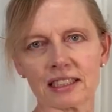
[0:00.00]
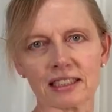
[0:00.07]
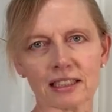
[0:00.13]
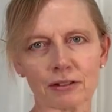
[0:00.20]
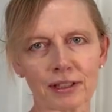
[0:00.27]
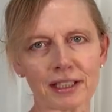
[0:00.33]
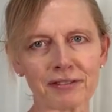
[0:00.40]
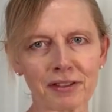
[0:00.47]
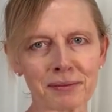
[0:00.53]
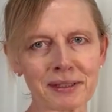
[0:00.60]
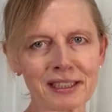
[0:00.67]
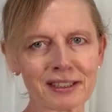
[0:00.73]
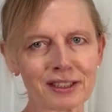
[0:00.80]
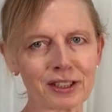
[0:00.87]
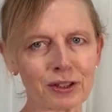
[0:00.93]
It's quick for me
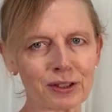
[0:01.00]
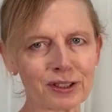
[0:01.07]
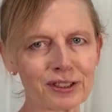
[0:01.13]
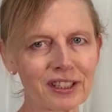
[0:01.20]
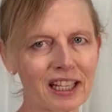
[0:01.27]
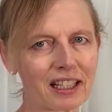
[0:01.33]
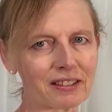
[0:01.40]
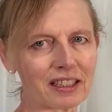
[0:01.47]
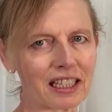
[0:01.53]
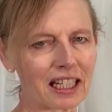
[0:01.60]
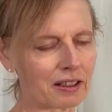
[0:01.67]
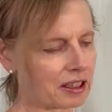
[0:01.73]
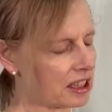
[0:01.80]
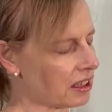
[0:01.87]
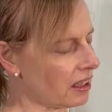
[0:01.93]
to show you how
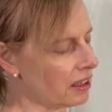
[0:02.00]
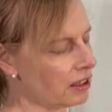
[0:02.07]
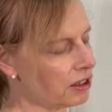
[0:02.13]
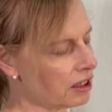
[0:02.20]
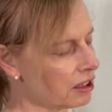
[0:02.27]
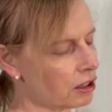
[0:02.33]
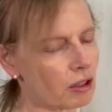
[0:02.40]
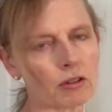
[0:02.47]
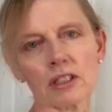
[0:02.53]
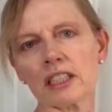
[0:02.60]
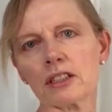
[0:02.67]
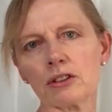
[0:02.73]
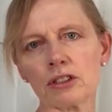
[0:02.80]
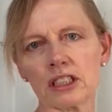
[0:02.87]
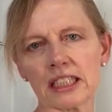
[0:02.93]
it's done. You could totally
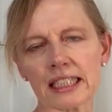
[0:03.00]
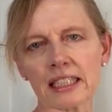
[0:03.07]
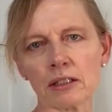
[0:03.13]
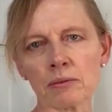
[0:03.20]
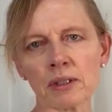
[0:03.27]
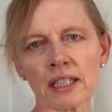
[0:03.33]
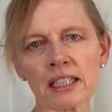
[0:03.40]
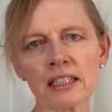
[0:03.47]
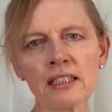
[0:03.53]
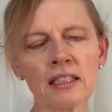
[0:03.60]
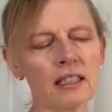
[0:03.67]
do chicken wire